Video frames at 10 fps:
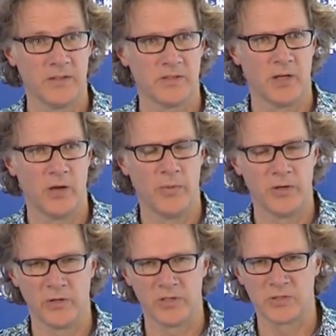So
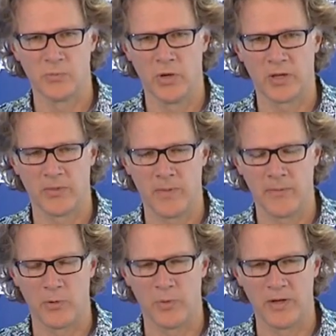we're doing some work at the
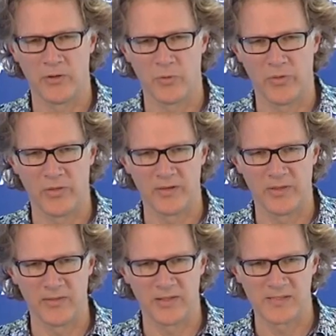moment, or we're doing the work, the,
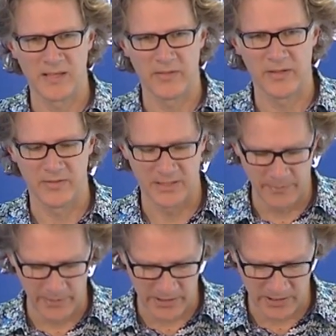the, the, the
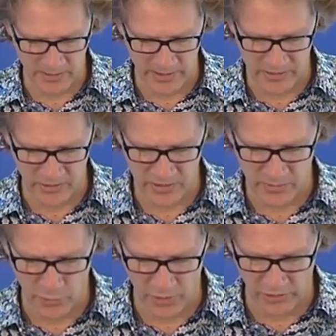demolition guys are doing
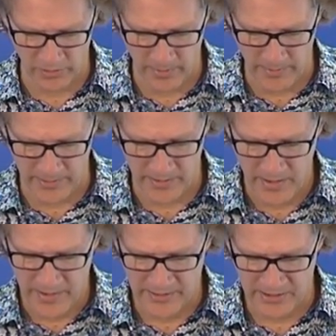some work at the moment
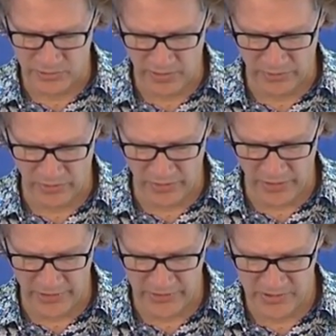to strengthen
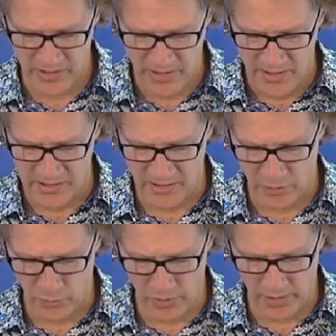those so
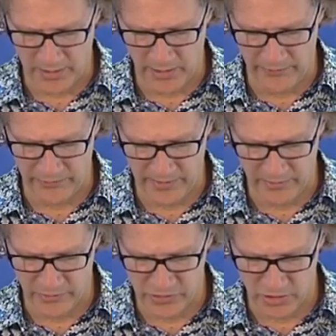that work can hopefully
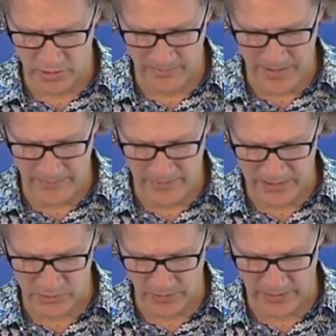resume um,
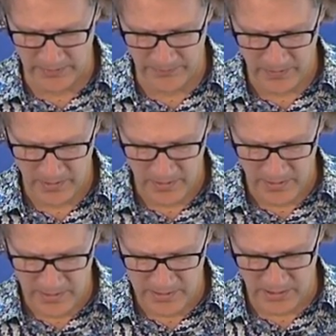next week.
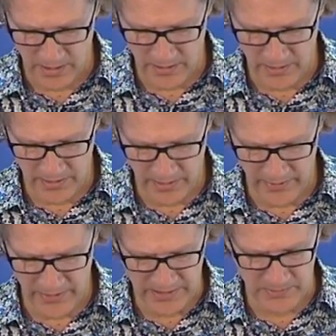So, you
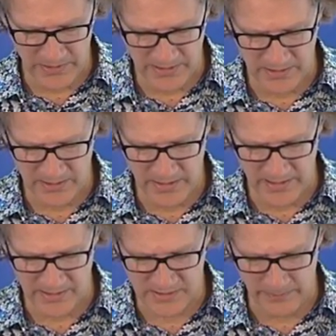know, that's, that's, a,
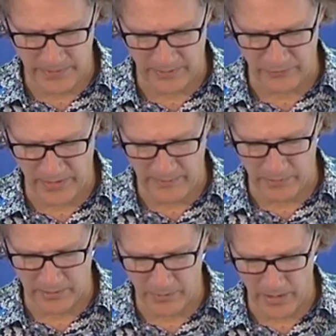that's a setback for that
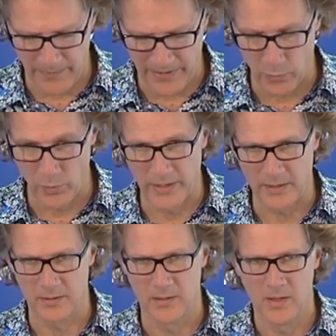building by about a
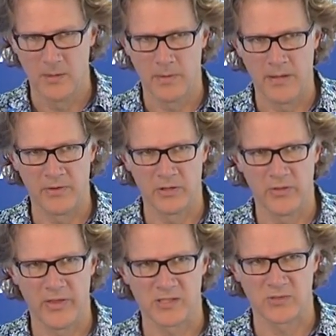week by having to
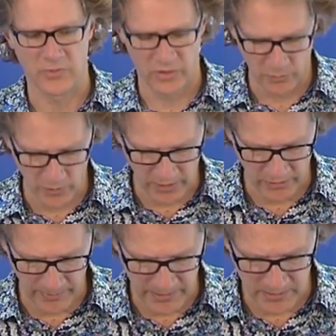do that strengthening work
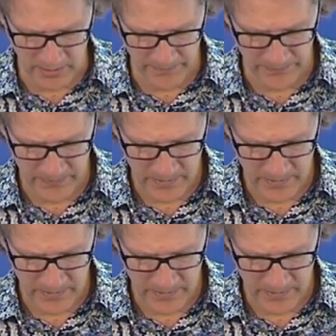in the meantime.